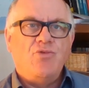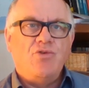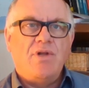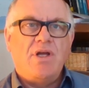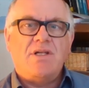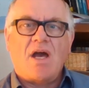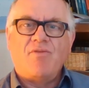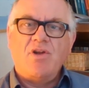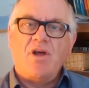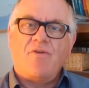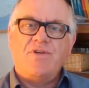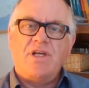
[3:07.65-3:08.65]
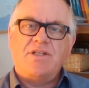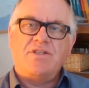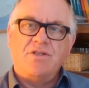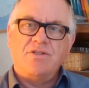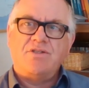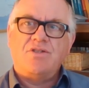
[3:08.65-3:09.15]
You need to have enough
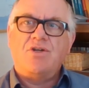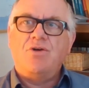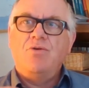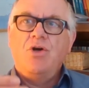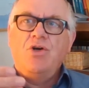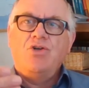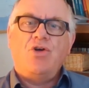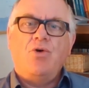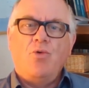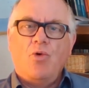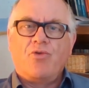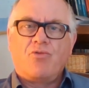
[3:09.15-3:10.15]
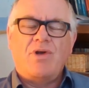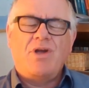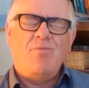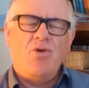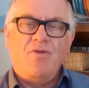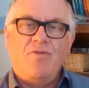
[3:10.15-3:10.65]
distance to do 2 or
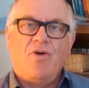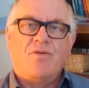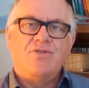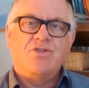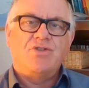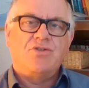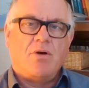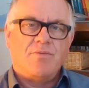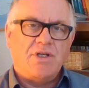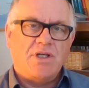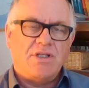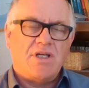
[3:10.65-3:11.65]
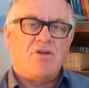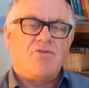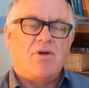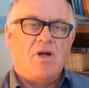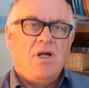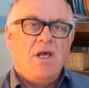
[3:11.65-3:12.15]
3 move-offs and stops,
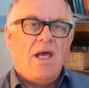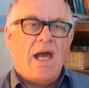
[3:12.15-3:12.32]
etc.,